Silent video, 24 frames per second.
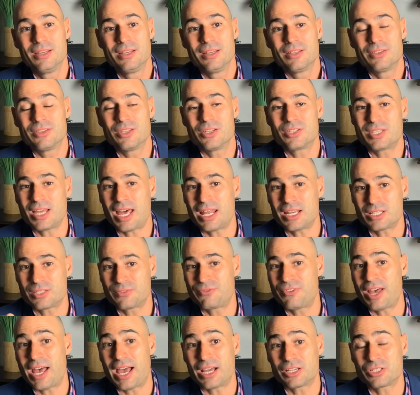the
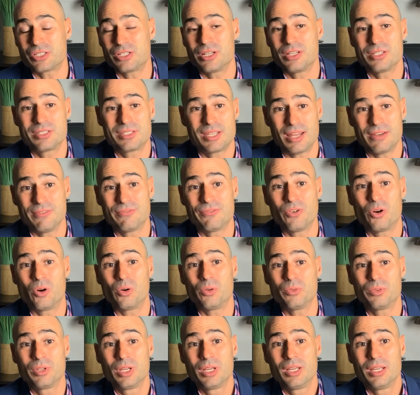satisfaction is
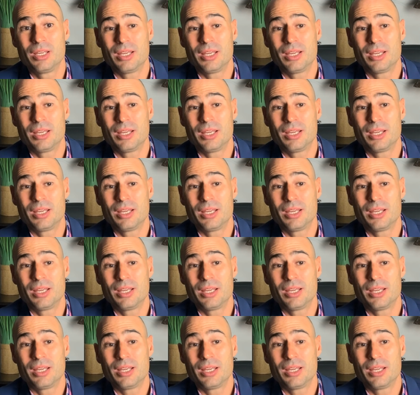tenfold.